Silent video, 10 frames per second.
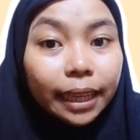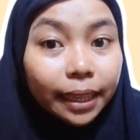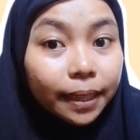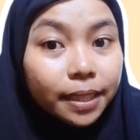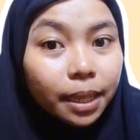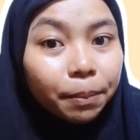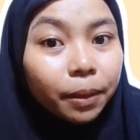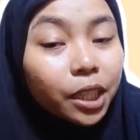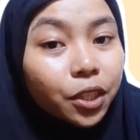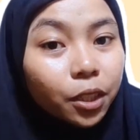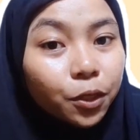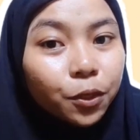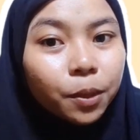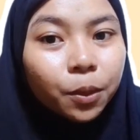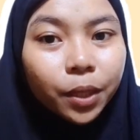It's a pleasure
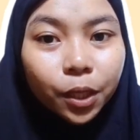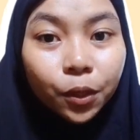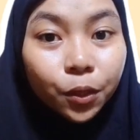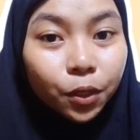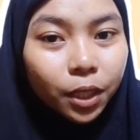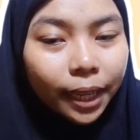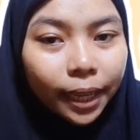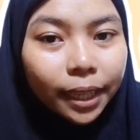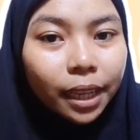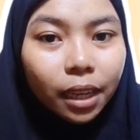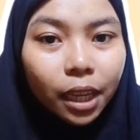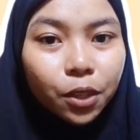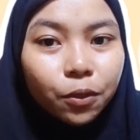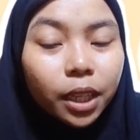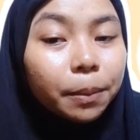to be with you today
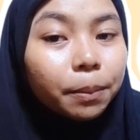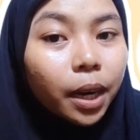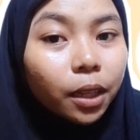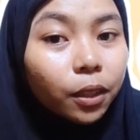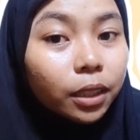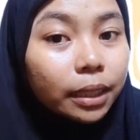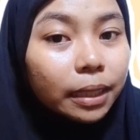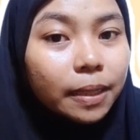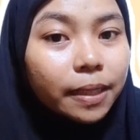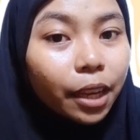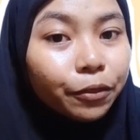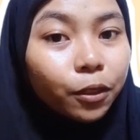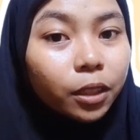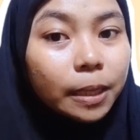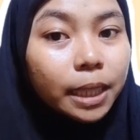as we embark on an
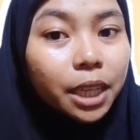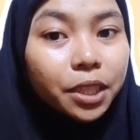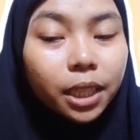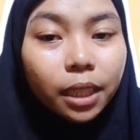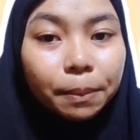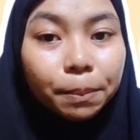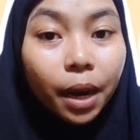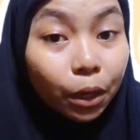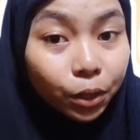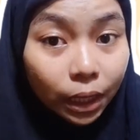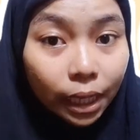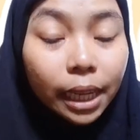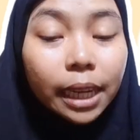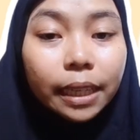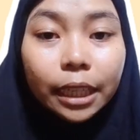insightful discussion about
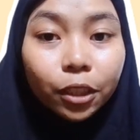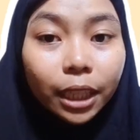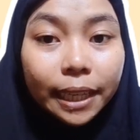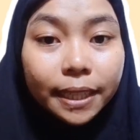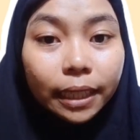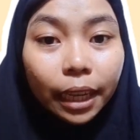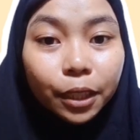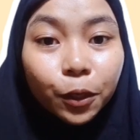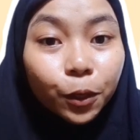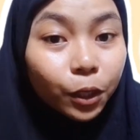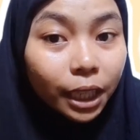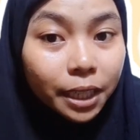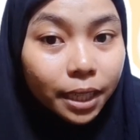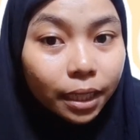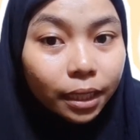denotation and
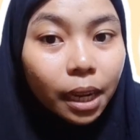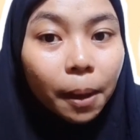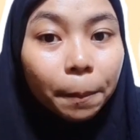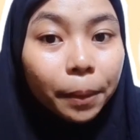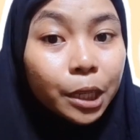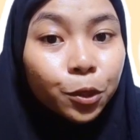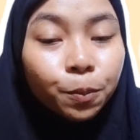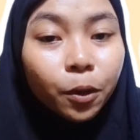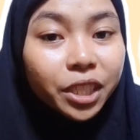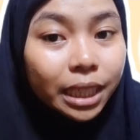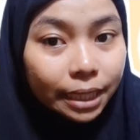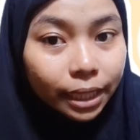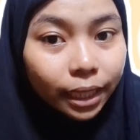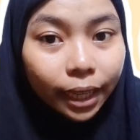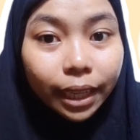connotation,
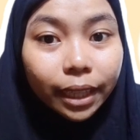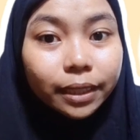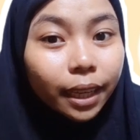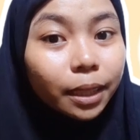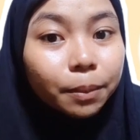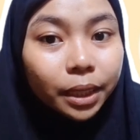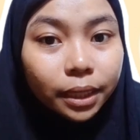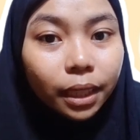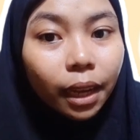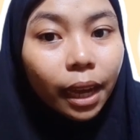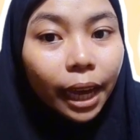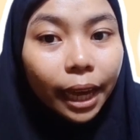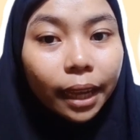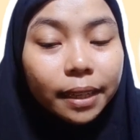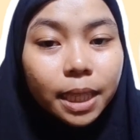presupposition and entailment,
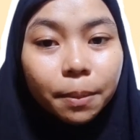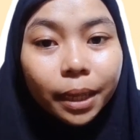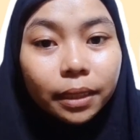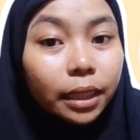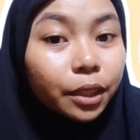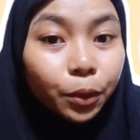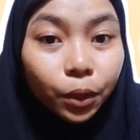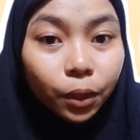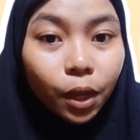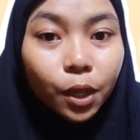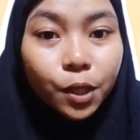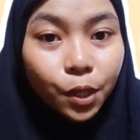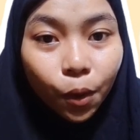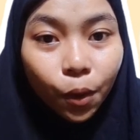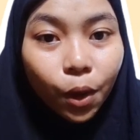and semantic role.
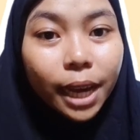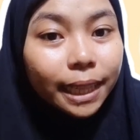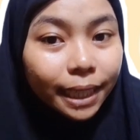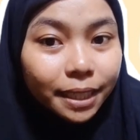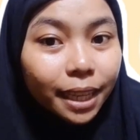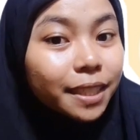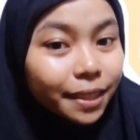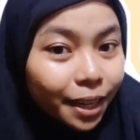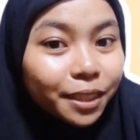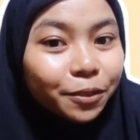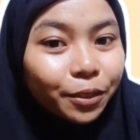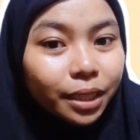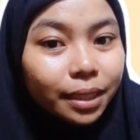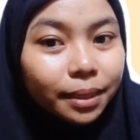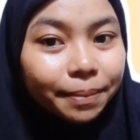So, let's get started
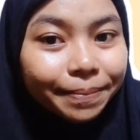first.